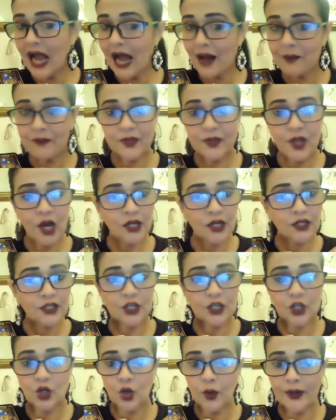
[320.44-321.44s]
I'm not
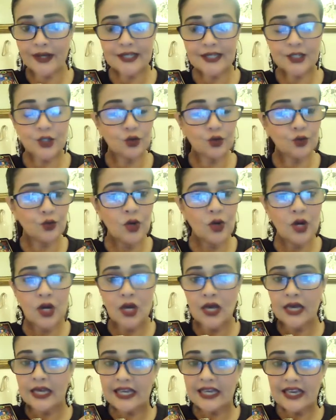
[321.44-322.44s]
going to
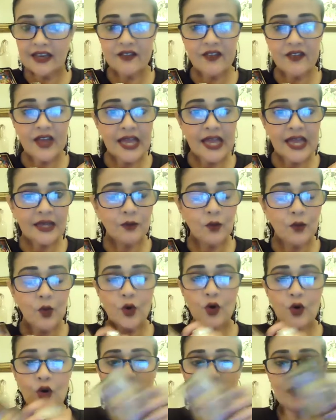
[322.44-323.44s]
give any
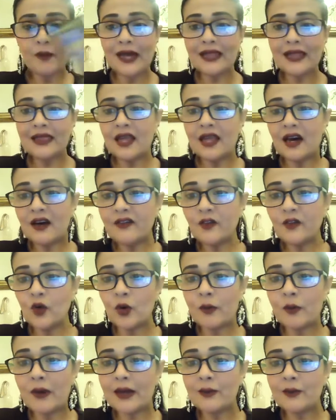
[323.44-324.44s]
more of my love
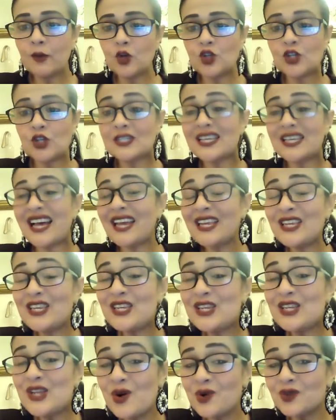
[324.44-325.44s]
or my emotions. I
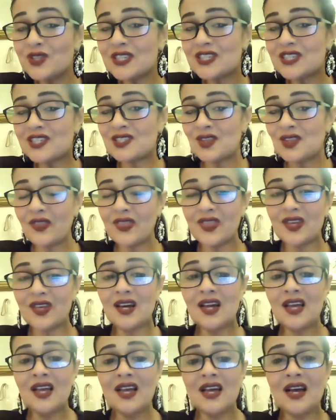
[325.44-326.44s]
know this is not
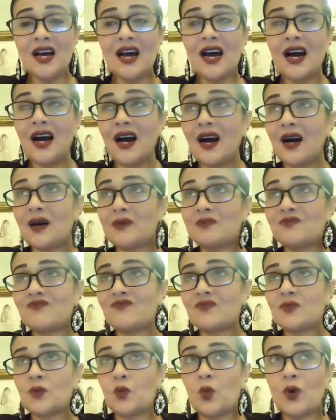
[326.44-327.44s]
the, uh,
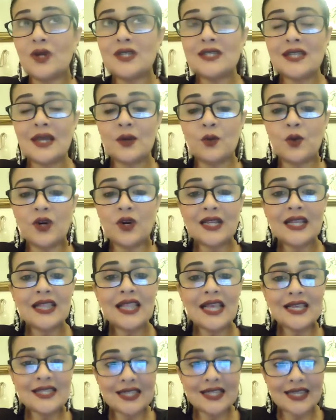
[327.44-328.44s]
what is that word,
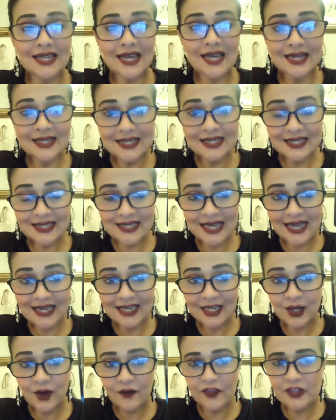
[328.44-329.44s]
classic
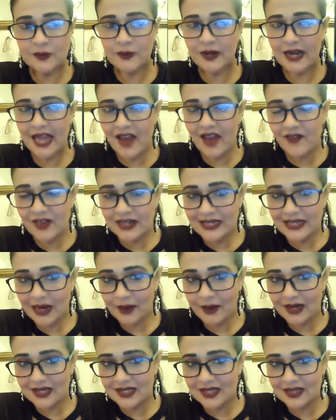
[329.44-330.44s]
understanding of this, but every
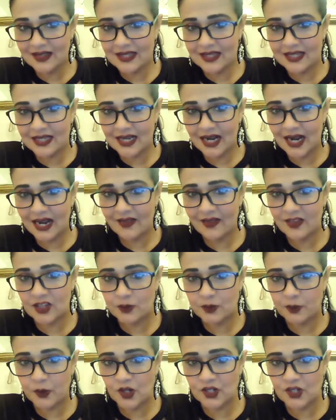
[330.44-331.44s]
time I see this card and
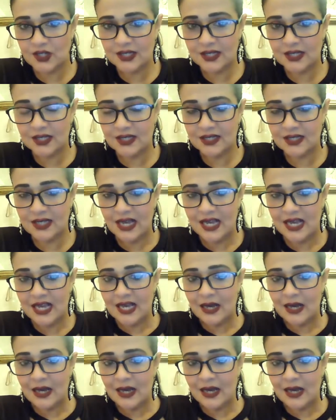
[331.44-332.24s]
this person,